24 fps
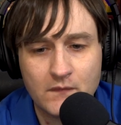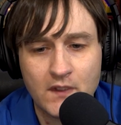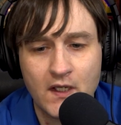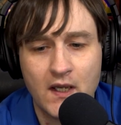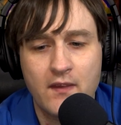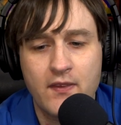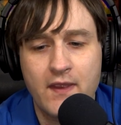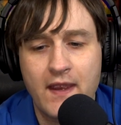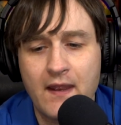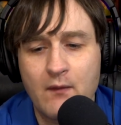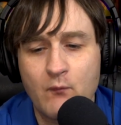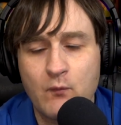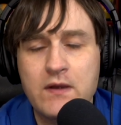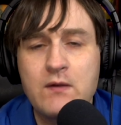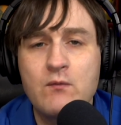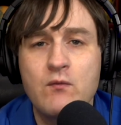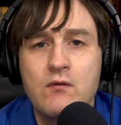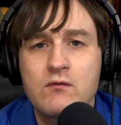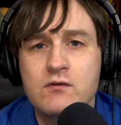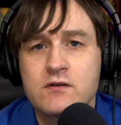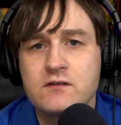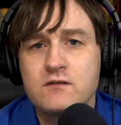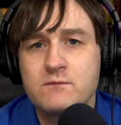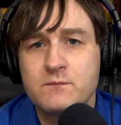that we
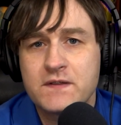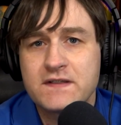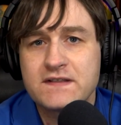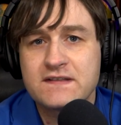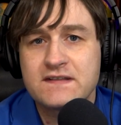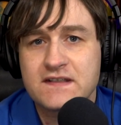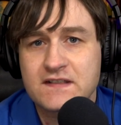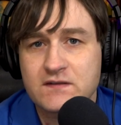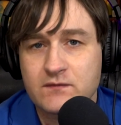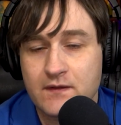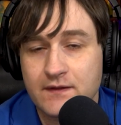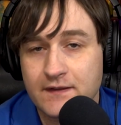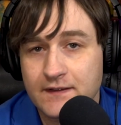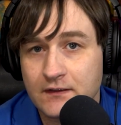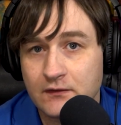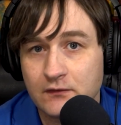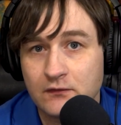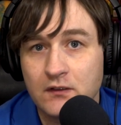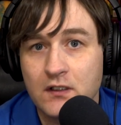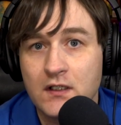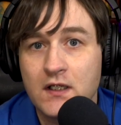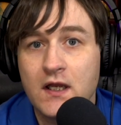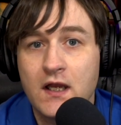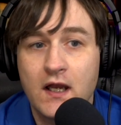won't do business with
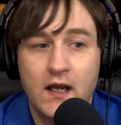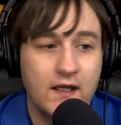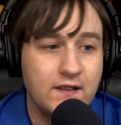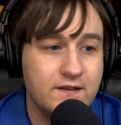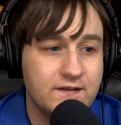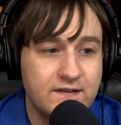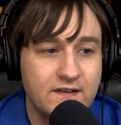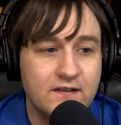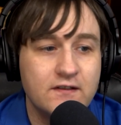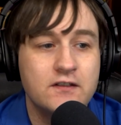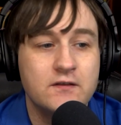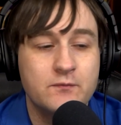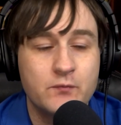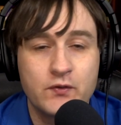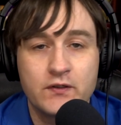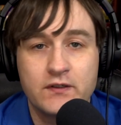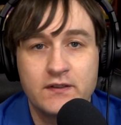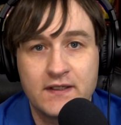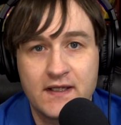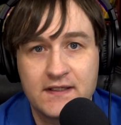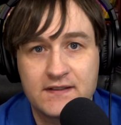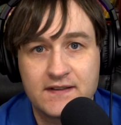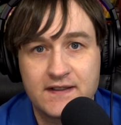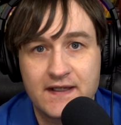you until you put
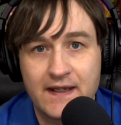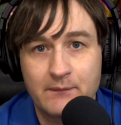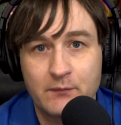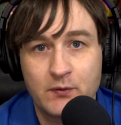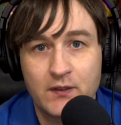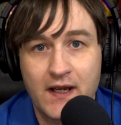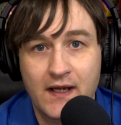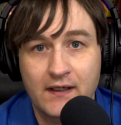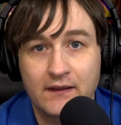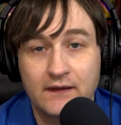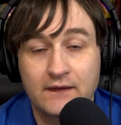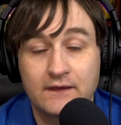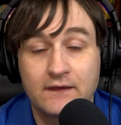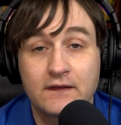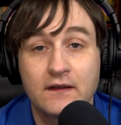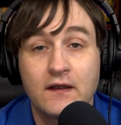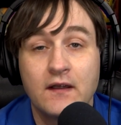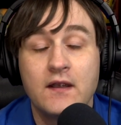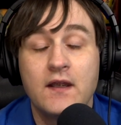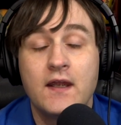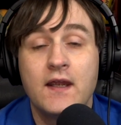an end to that practice.